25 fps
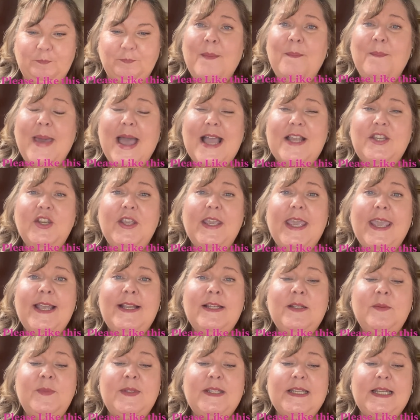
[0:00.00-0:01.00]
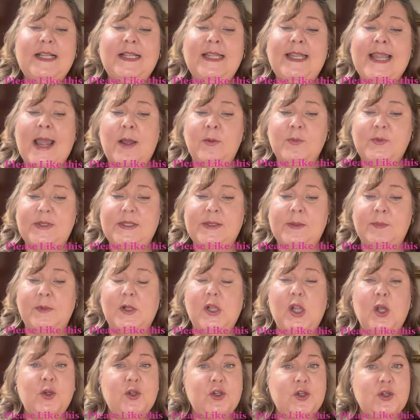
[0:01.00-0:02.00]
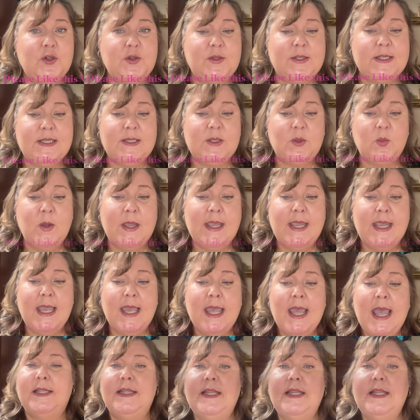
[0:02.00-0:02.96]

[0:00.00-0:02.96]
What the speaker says: Magic Kingdom did announce some closures this week. The